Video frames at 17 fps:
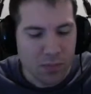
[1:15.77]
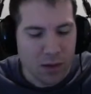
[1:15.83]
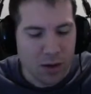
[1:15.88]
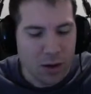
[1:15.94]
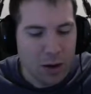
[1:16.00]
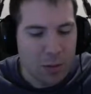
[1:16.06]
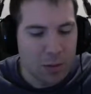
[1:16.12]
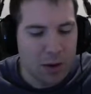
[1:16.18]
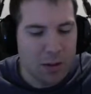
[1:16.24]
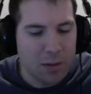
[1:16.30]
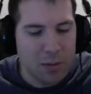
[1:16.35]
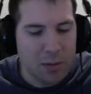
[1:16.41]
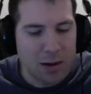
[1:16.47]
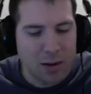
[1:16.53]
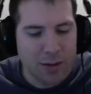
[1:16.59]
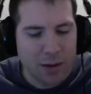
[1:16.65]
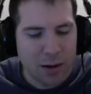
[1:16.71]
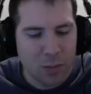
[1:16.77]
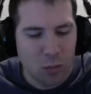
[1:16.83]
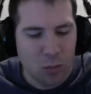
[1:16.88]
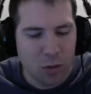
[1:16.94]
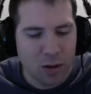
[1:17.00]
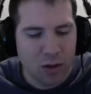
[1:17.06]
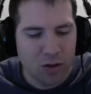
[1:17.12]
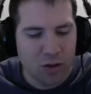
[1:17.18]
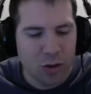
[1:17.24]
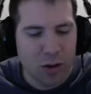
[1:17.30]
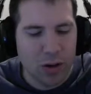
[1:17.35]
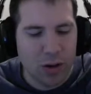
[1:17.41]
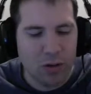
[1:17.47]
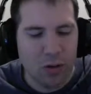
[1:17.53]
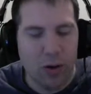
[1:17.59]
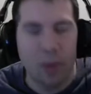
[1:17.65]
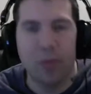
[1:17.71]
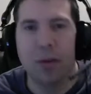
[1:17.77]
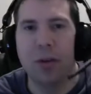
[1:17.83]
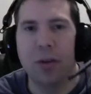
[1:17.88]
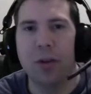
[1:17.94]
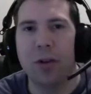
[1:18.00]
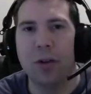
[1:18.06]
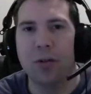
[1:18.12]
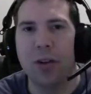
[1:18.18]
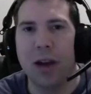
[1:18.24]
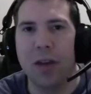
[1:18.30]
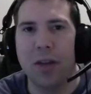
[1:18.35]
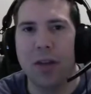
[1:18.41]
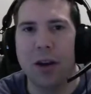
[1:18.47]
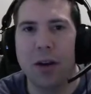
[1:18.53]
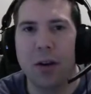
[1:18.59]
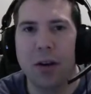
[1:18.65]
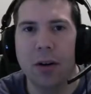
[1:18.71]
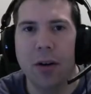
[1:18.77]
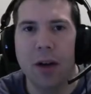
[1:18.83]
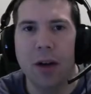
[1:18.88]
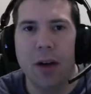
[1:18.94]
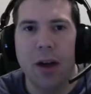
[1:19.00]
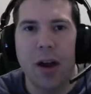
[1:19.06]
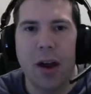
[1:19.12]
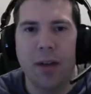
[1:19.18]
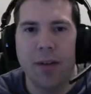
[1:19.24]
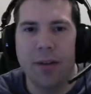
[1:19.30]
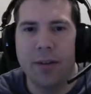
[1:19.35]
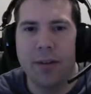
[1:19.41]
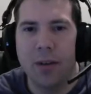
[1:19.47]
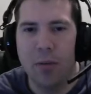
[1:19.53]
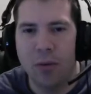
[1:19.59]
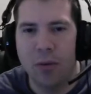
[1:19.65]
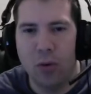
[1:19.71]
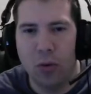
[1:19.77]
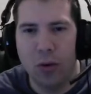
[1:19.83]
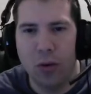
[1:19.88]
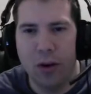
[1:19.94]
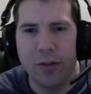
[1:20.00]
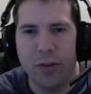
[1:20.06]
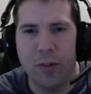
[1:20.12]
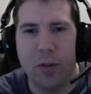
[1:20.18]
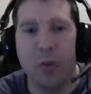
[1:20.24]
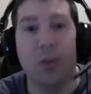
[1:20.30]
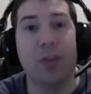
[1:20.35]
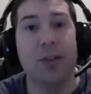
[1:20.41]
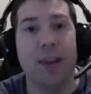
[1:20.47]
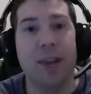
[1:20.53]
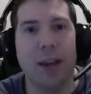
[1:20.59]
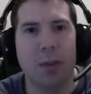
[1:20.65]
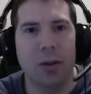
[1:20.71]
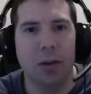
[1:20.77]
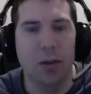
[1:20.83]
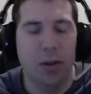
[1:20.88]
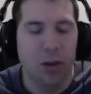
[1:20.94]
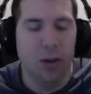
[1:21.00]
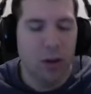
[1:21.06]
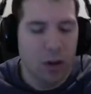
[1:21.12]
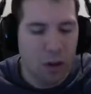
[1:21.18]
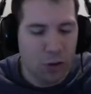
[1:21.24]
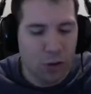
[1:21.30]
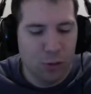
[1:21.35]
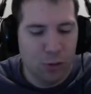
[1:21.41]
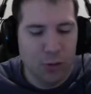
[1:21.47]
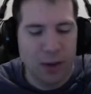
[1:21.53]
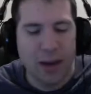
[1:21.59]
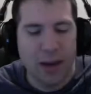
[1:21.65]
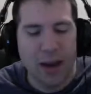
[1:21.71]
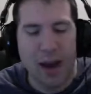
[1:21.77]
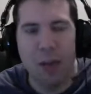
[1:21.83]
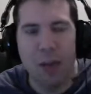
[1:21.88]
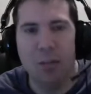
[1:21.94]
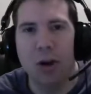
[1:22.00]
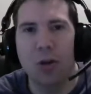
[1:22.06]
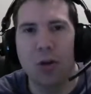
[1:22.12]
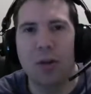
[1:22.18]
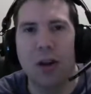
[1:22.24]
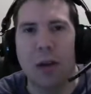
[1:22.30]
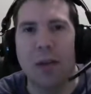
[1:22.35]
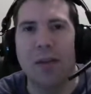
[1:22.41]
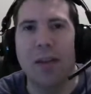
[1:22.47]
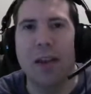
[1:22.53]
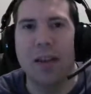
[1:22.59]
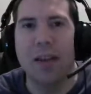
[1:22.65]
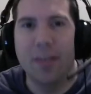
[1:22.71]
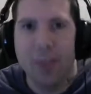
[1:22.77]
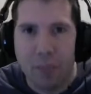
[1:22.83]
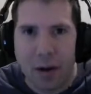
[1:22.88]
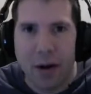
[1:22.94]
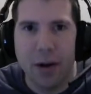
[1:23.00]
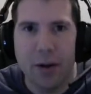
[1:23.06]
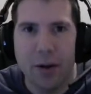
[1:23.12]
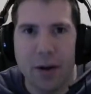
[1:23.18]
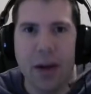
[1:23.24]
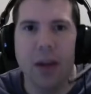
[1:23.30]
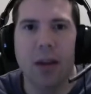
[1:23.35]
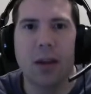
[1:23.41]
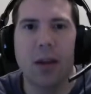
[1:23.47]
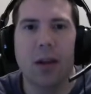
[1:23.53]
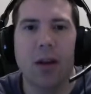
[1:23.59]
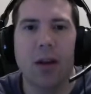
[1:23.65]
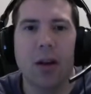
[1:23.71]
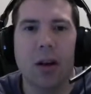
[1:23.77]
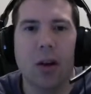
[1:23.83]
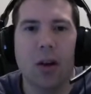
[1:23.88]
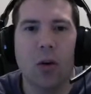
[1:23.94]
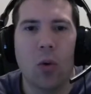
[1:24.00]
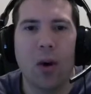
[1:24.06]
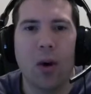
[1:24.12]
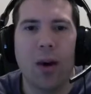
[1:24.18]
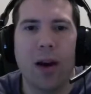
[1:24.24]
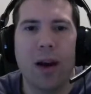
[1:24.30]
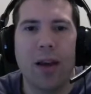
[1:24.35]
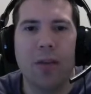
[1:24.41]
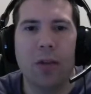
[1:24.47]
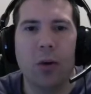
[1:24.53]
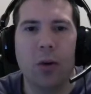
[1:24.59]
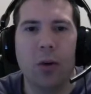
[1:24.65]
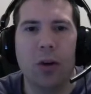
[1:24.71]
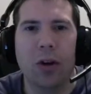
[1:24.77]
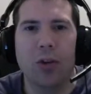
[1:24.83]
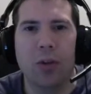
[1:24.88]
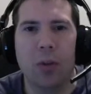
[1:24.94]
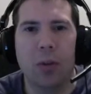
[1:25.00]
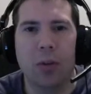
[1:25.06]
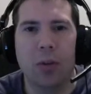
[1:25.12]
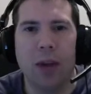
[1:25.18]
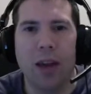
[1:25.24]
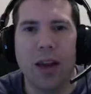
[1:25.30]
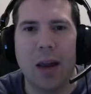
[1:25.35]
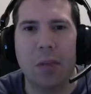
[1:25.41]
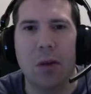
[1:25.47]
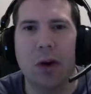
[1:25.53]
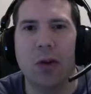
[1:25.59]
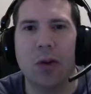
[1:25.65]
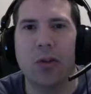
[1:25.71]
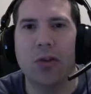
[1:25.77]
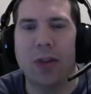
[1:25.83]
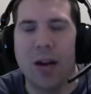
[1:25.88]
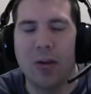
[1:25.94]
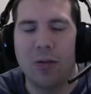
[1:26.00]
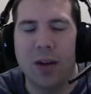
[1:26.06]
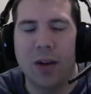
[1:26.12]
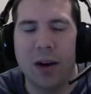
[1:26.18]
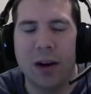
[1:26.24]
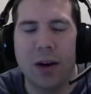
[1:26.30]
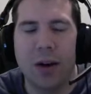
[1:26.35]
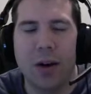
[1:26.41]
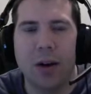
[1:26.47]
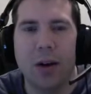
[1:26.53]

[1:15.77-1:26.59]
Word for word: But in the meantime, we'll get you out to episode 35 here. As I said before, his opponent is Dayman, who's playing a Mono Diamond Inspire deck, whereas Solitaun's going to be playing a Mono Sapphire